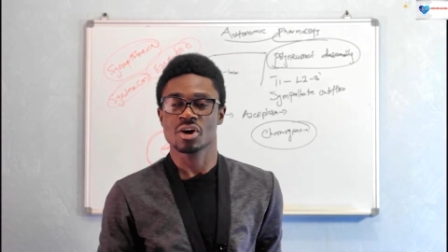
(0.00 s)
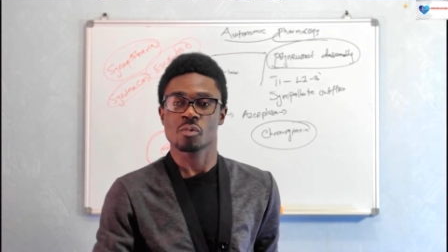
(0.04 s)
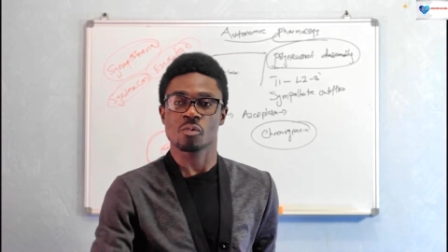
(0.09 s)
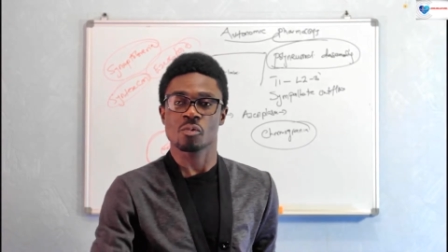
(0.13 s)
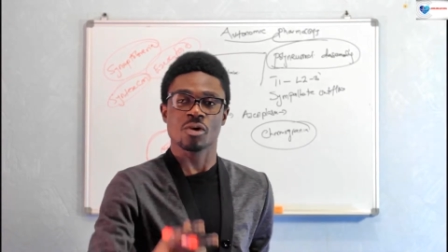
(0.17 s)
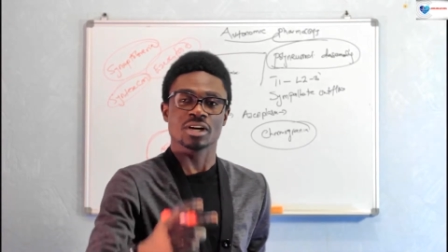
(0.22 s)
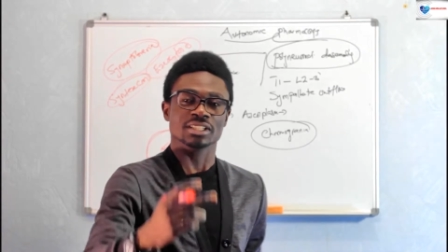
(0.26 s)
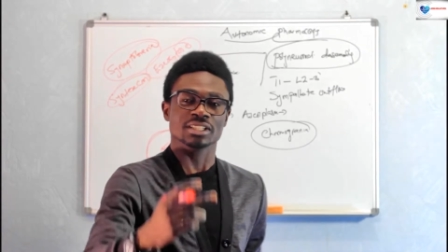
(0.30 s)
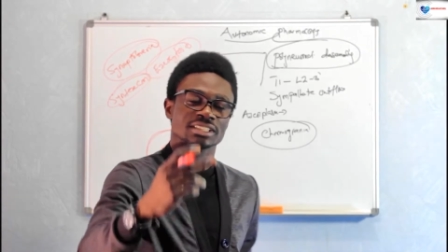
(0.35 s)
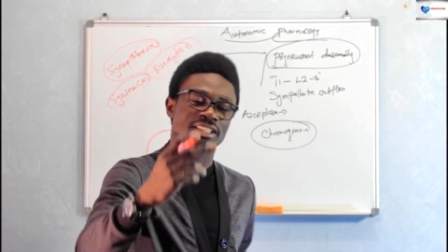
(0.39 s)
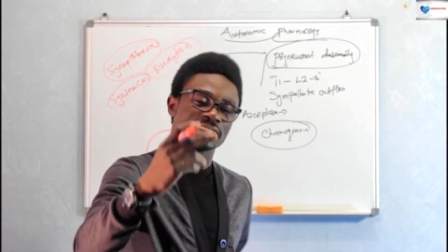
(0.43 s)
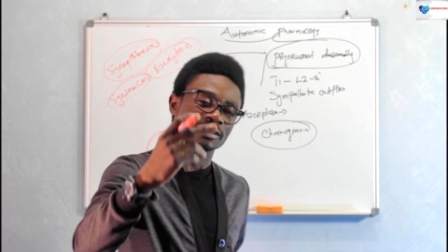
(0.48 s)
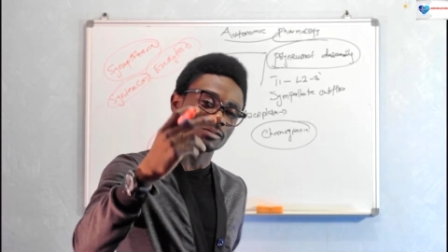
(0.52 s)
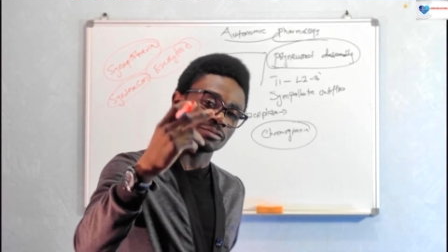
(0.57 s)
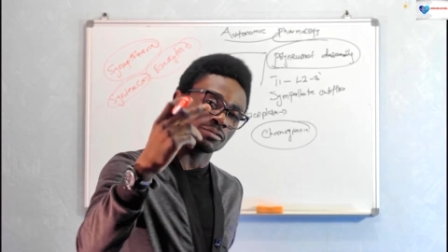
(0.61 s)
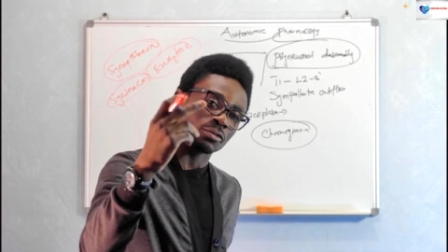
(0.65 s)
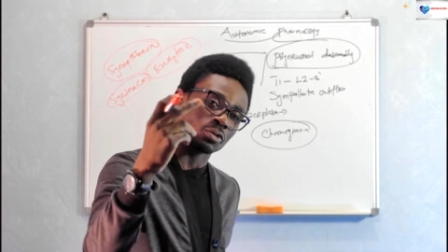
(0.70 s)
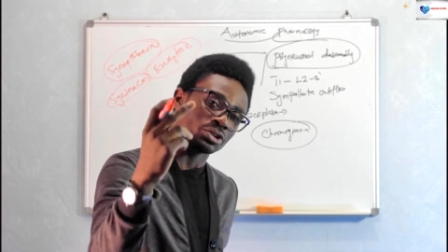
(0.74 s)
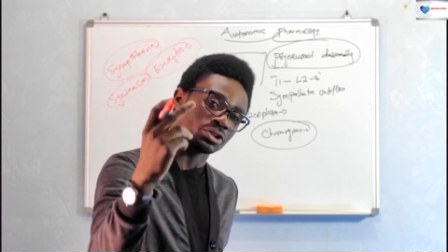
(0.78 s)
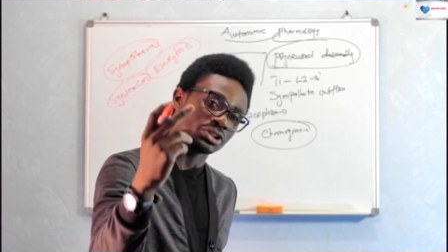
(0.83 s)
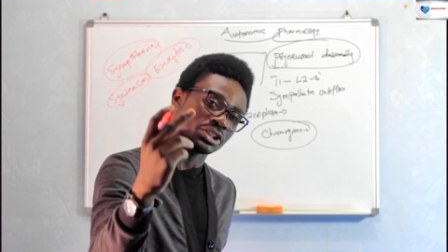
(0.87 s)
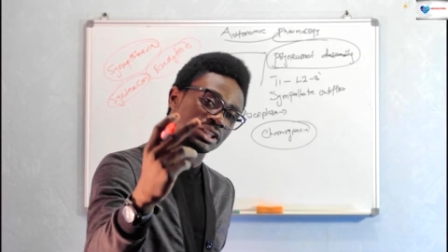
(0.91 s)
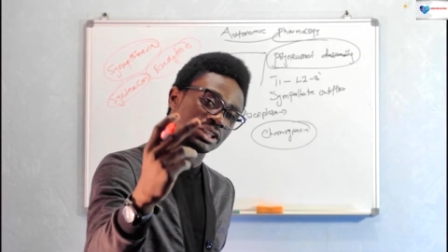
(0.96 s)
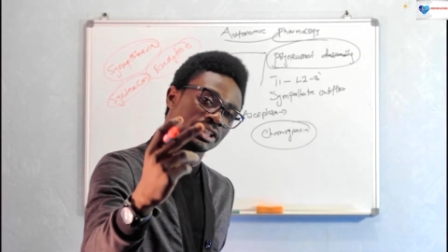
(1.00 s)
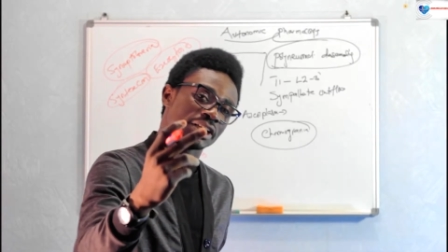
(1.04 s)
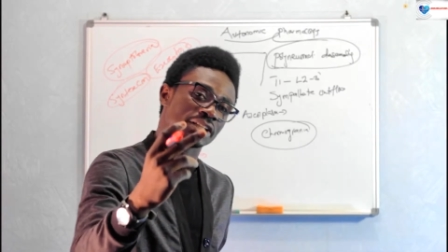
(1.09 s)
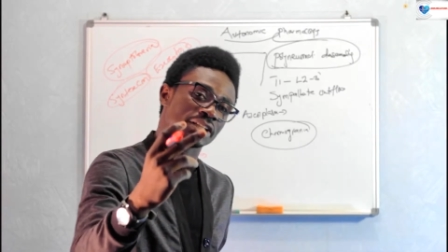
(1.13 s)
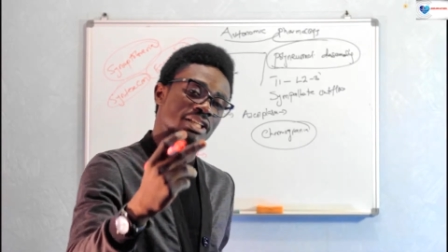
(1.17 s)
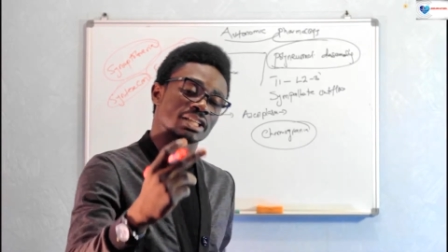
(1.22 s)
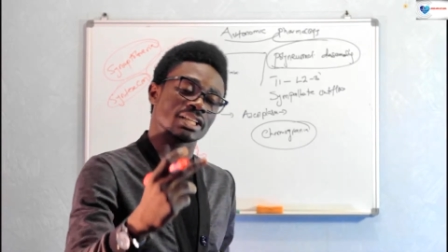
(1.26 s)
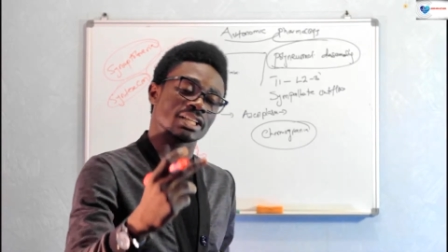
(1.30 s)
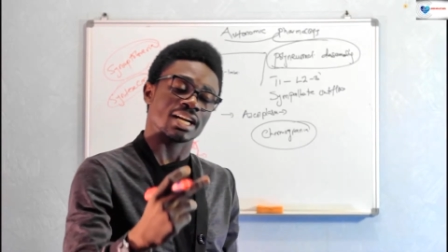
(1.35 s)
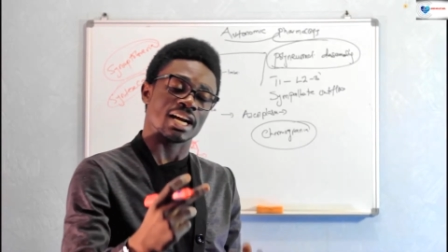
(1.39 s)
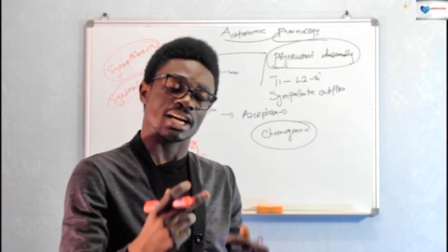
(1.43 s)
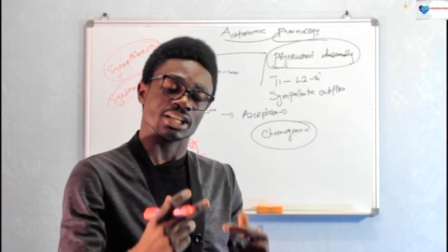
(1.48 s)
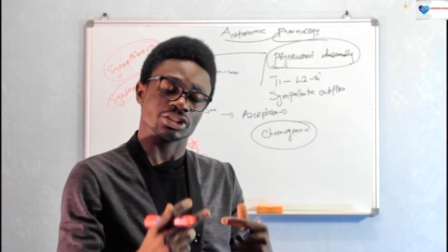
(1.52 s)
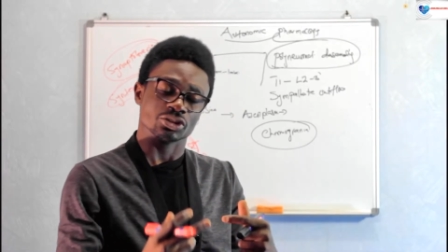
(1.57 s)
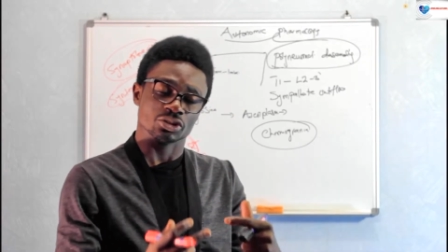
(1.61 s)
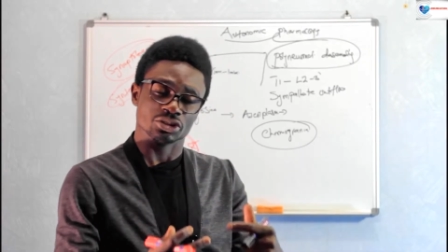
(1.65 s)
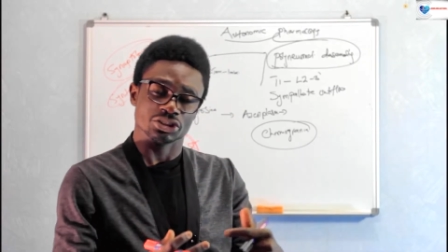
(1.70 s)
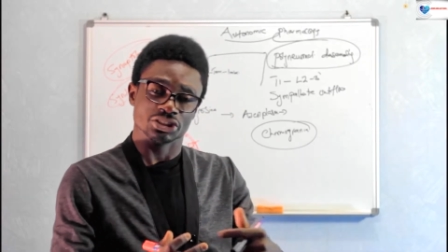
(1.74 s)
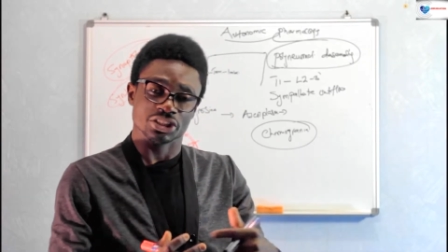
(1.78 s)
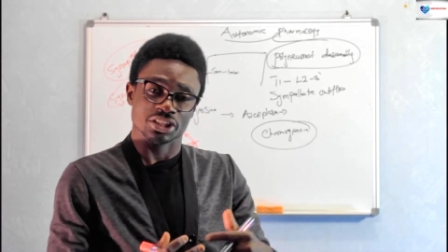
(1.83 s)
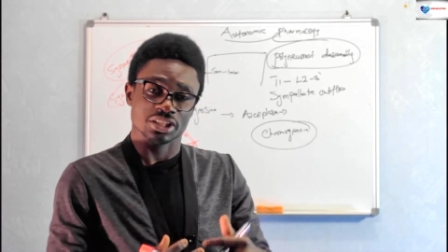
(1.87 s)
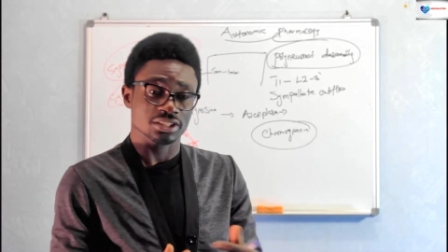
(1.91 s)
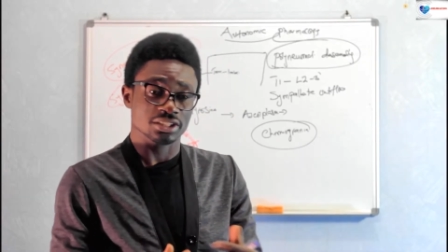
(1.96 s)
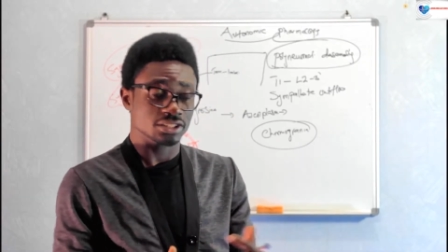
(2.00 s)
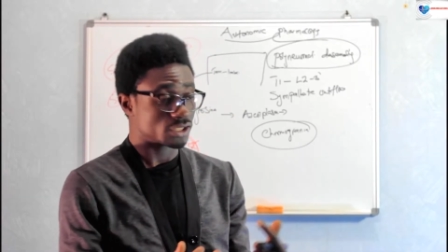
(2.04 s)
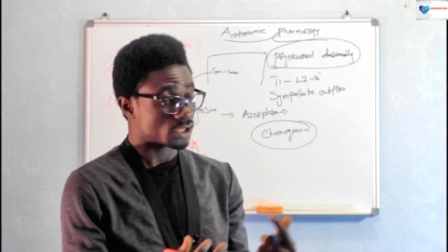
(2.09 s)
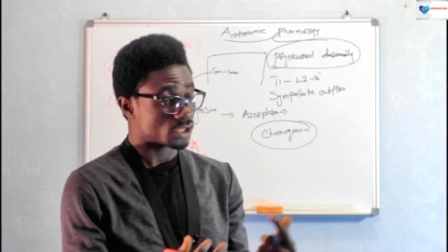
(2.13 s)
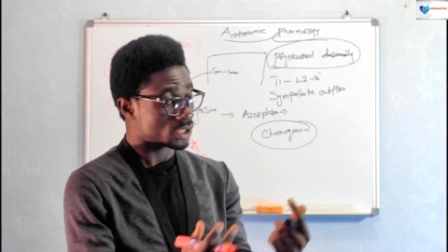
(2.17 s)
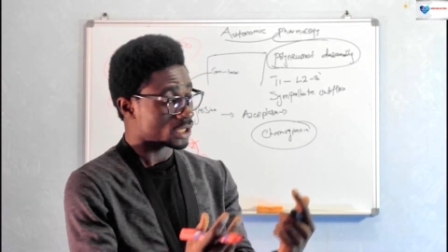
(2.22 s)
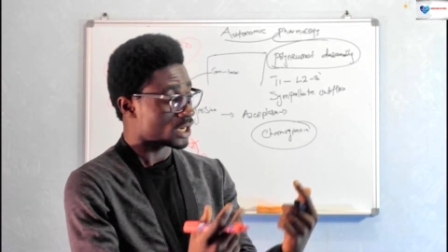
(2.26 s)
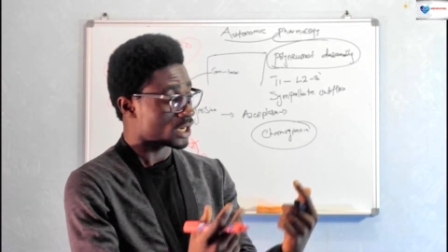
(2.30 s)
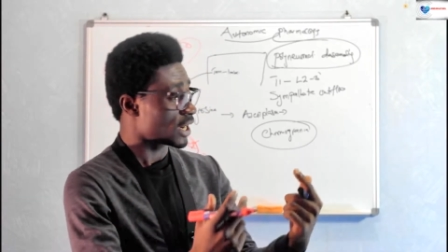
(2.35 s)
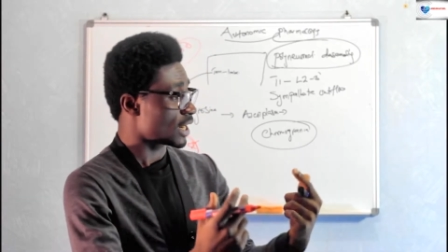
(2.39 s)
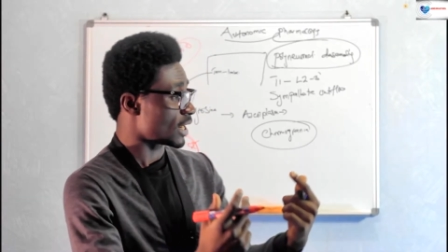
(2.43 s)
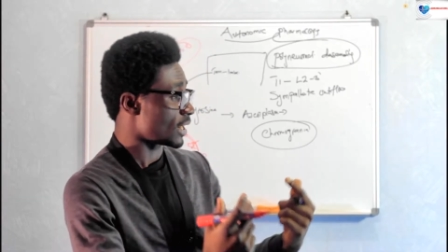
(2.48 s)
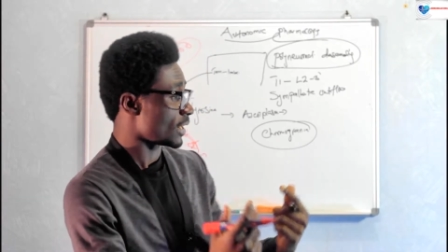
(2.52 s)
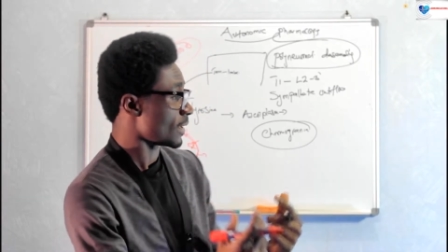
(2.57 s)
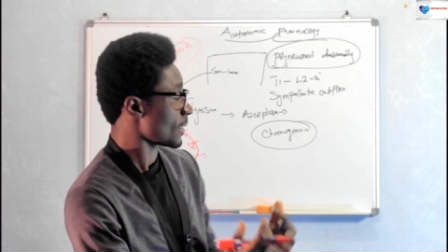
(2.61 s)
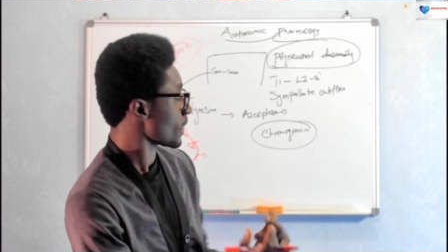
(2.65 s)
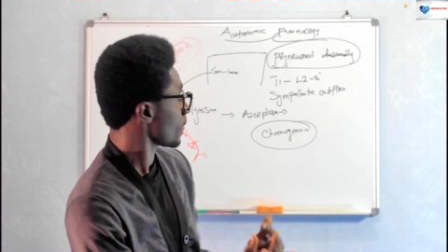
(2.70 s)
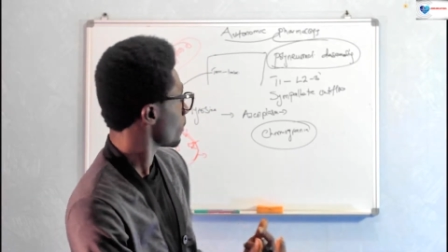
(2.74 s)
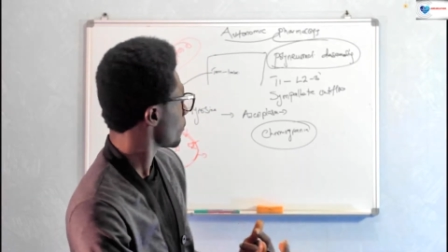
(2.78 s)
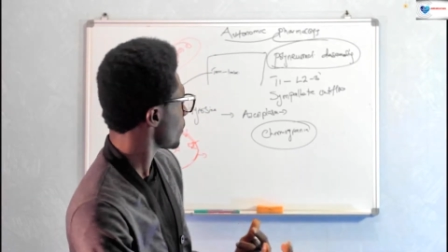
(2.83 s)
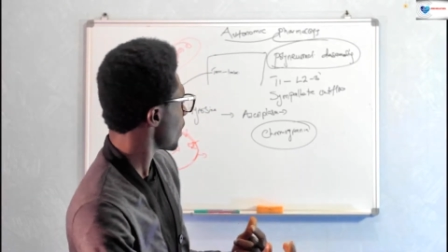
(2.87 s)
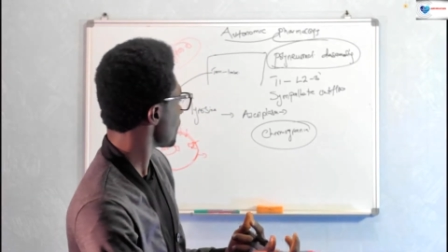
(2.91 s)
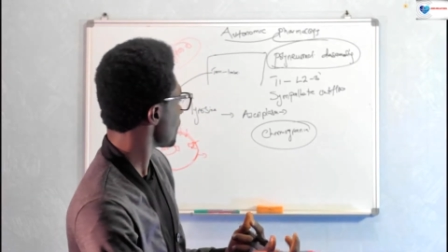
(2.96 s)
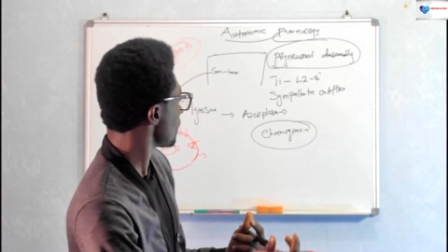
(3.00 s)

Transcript: Once these voltage gated calcium channels, uh, we